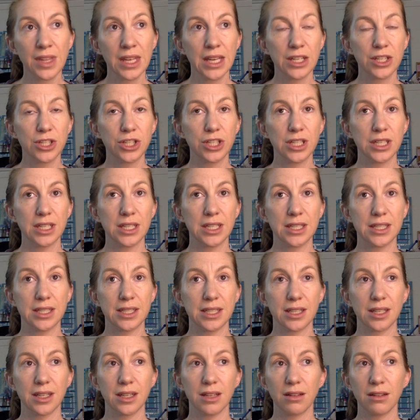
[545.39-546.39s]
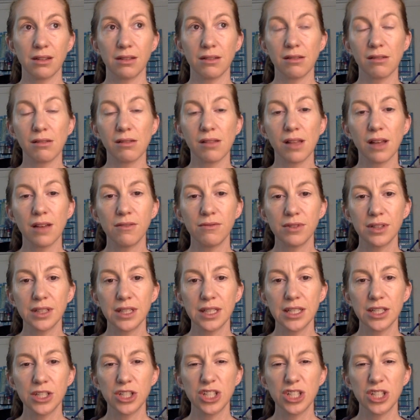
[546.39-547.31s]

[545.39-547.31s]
She's lovely.